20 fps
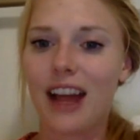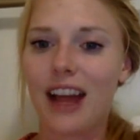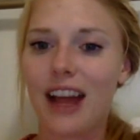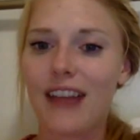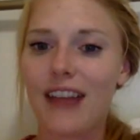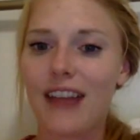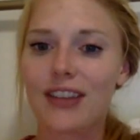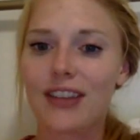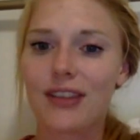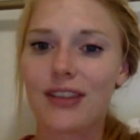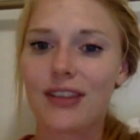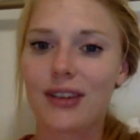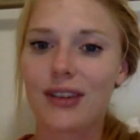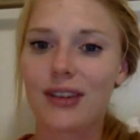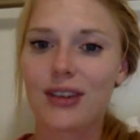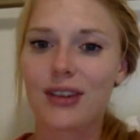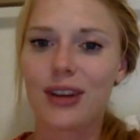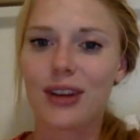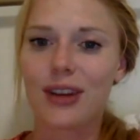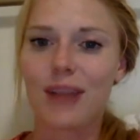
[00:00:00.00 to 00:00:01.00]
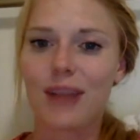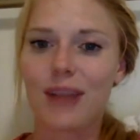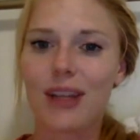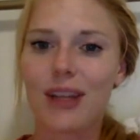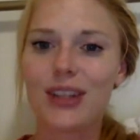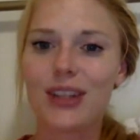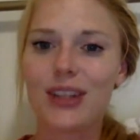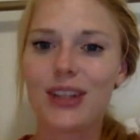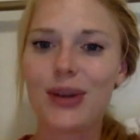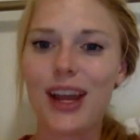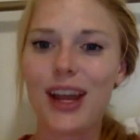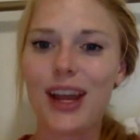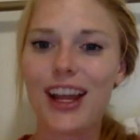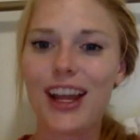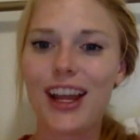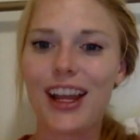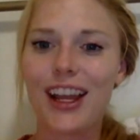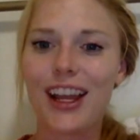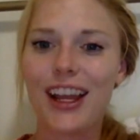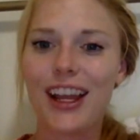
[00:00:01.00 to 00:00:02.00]
lives of those who come into
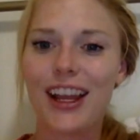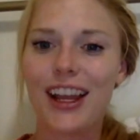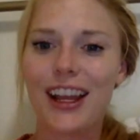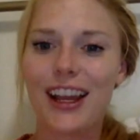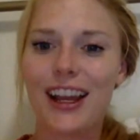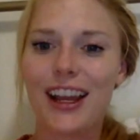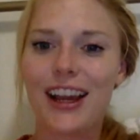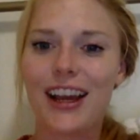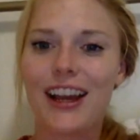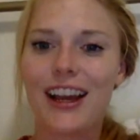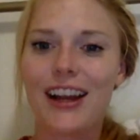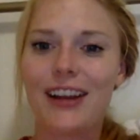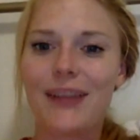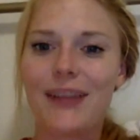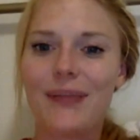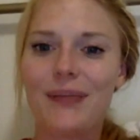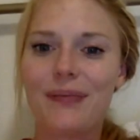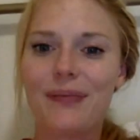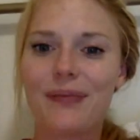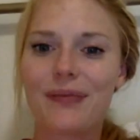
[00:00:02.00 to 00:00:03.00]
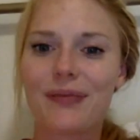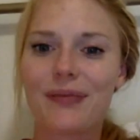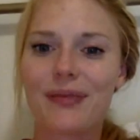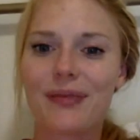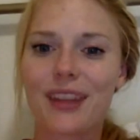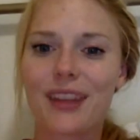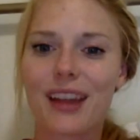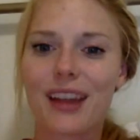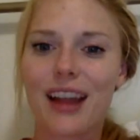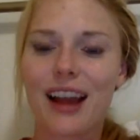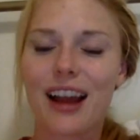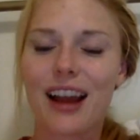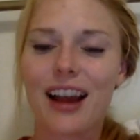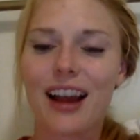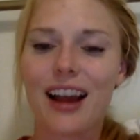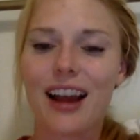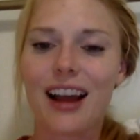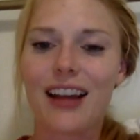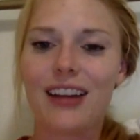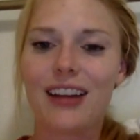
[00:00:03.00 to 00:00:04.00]
it. Um,
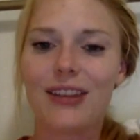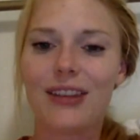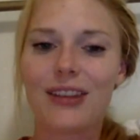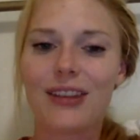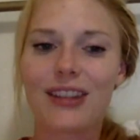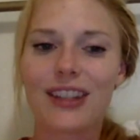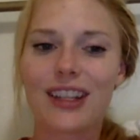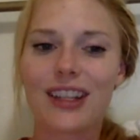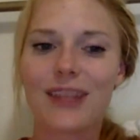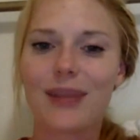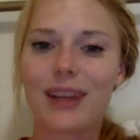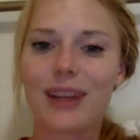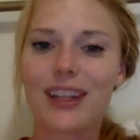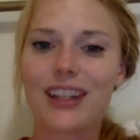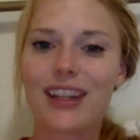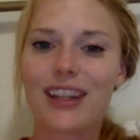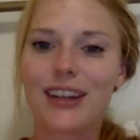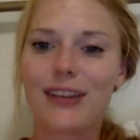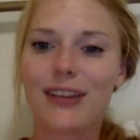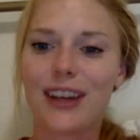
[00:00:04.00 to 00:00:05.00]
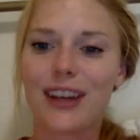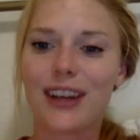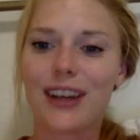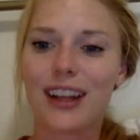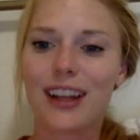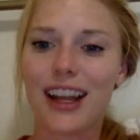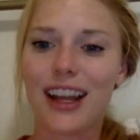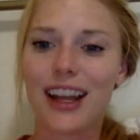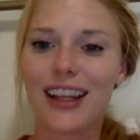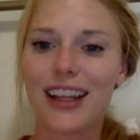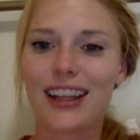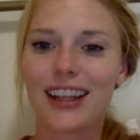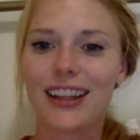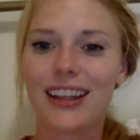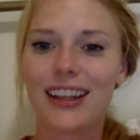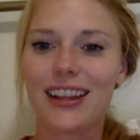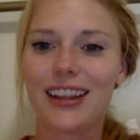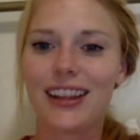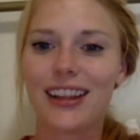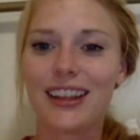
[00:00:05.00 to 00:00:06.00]
I don't see myself on like
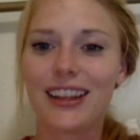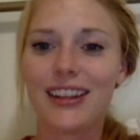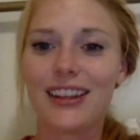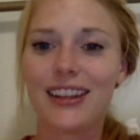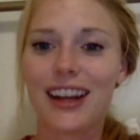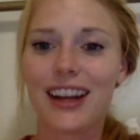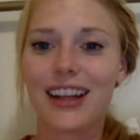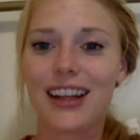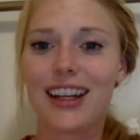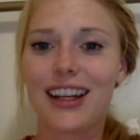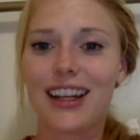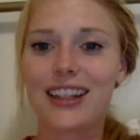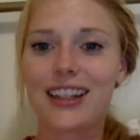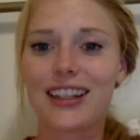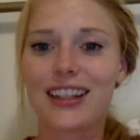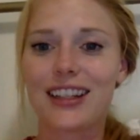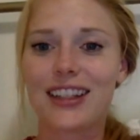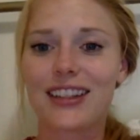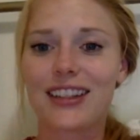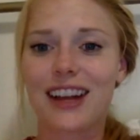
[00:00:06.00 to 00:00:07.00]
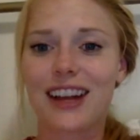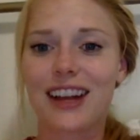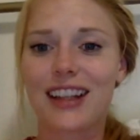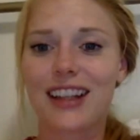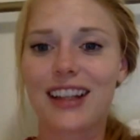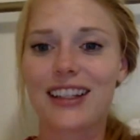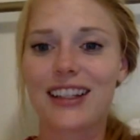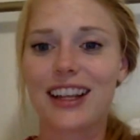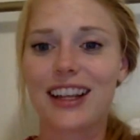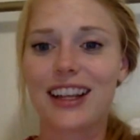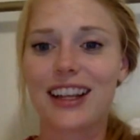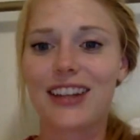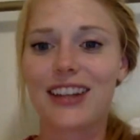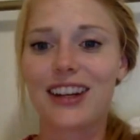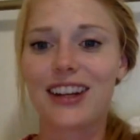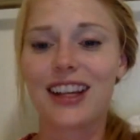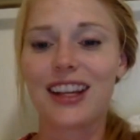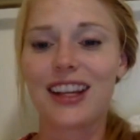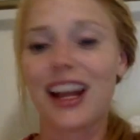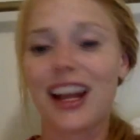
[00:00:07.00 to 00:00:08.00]
the United Nations grand stage or
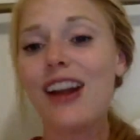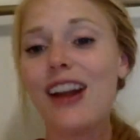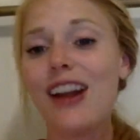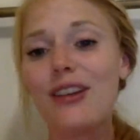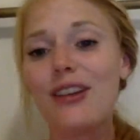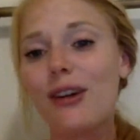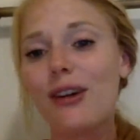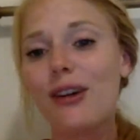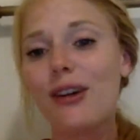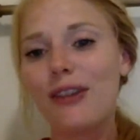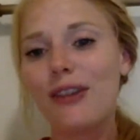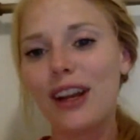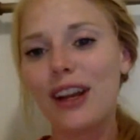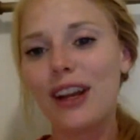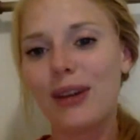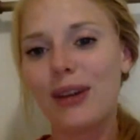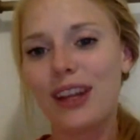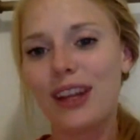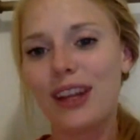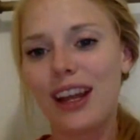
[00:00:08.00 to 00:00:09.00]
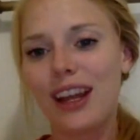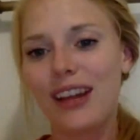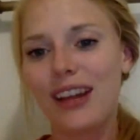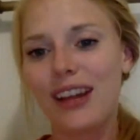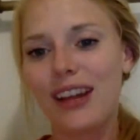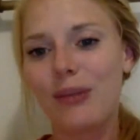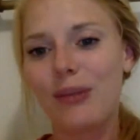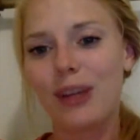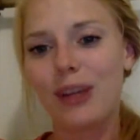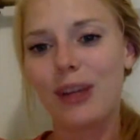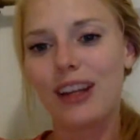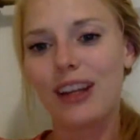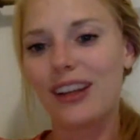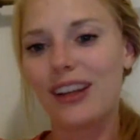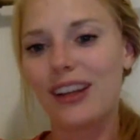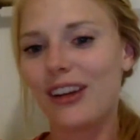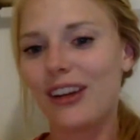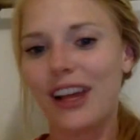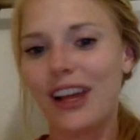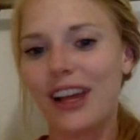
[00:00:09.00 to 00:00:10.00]
anything. I don't know if anyone that we,
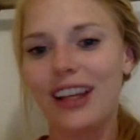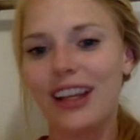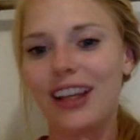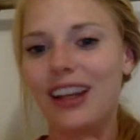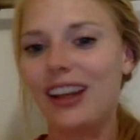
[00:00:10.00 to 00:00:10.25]
you know, like